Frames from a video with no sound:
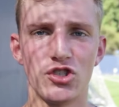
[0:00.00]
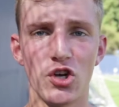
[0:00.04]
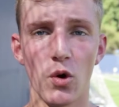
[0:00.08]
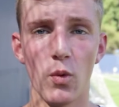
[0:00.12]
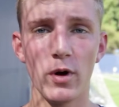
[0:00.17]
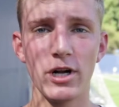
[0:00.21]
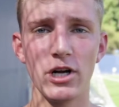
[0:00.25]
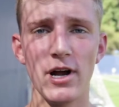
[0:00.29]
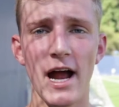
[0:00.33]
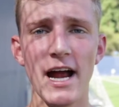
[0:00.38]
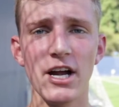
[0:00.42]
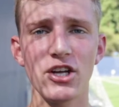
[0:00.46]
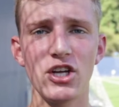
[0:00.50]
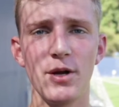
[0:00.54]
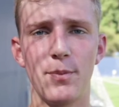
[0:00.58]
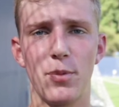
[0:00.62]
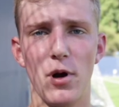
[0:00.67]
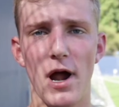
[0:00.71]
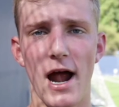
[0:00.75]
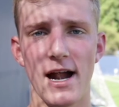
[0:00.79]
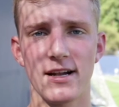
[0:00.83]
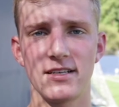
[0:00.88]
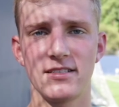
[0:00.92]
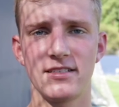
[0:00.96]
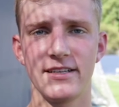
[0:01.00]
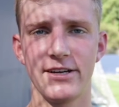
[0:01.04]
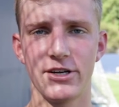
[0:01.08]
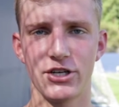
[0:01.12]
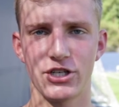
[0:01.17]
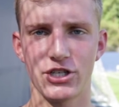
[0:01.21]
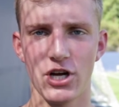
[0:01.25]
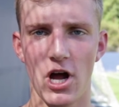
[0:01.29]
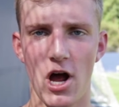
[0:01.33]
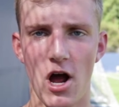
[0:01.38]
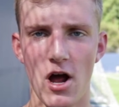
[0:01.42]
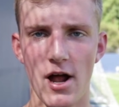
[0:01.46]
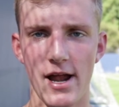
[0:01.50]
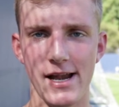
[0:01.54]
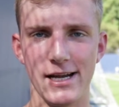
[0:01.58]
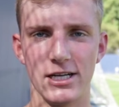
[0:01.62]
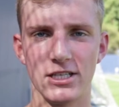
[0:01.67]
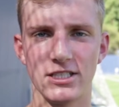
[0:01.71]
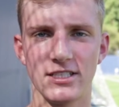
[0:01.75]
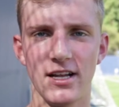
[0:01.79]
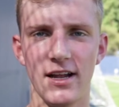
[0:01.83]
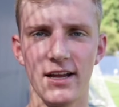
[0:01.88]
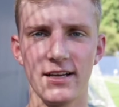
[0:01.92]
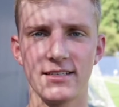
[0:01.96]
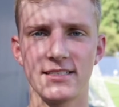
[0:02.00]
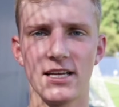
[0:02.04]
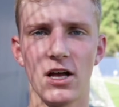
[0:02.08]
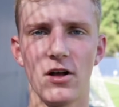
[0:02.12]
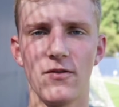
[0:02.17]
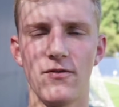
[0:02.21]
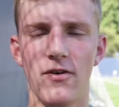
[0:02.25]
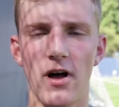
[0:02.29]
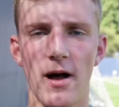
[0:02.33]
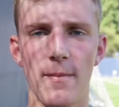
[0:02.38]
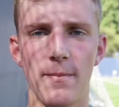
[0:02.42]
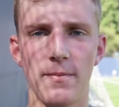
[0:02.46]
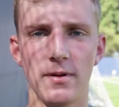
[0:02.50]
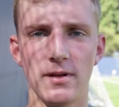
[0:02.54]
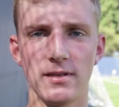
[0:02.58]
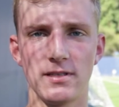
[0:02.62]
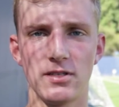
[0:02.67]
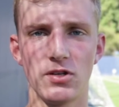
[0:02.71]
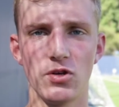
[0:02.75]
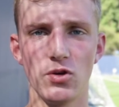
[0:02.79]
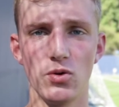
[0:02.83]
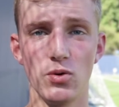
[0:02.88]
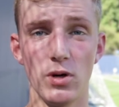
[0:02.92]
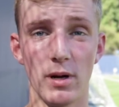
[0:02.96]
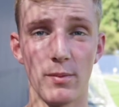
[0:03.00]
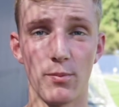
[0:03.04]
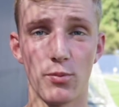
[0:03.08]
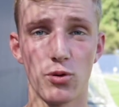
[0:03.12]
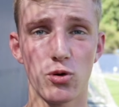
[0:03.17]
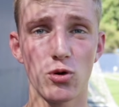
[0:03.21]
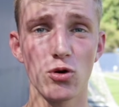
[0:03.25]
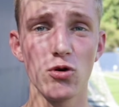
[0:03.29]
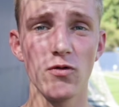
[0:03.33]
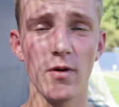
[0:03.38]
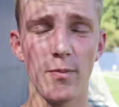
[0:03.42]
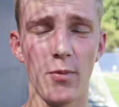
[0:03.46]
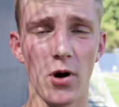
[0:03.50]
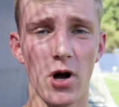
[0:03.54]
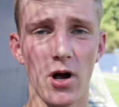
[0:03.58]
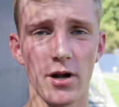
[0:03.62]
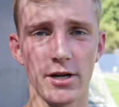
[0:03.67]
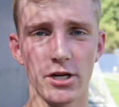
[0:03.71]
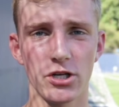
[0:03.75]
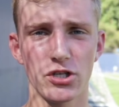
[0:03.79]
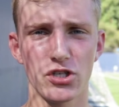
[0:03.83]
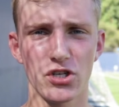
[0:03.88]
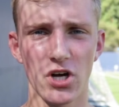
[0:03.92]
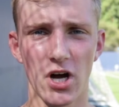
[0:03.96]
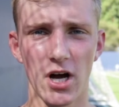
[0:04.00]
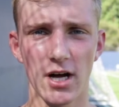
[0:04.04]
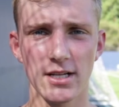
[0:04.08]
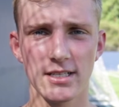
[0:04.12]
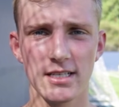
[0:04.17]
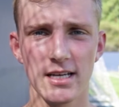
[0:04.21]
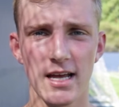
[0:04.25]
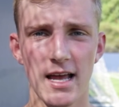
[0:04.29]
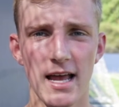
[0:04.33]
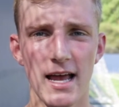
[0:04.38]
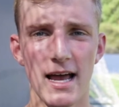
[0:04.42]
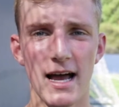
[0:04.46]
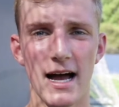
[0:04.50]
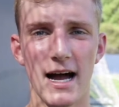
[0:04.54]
So when you're actually practicing your shot and you're setting yourself up to improve upon your shot,